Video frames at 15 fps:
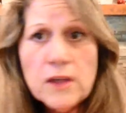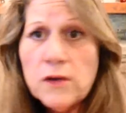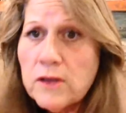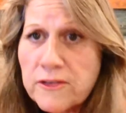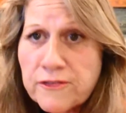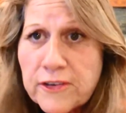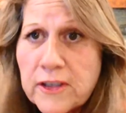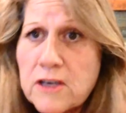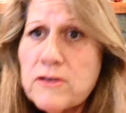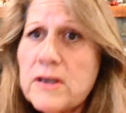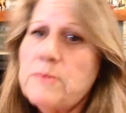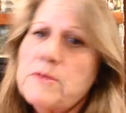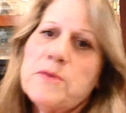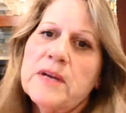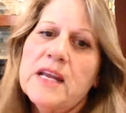Or the foot
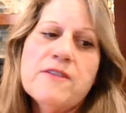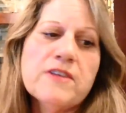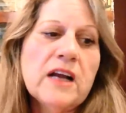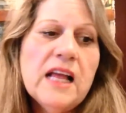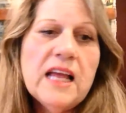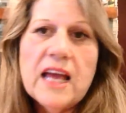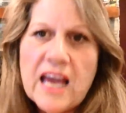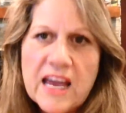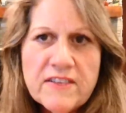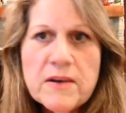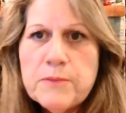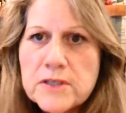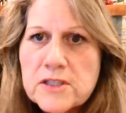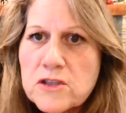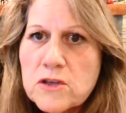cream, or whatever. Avon puts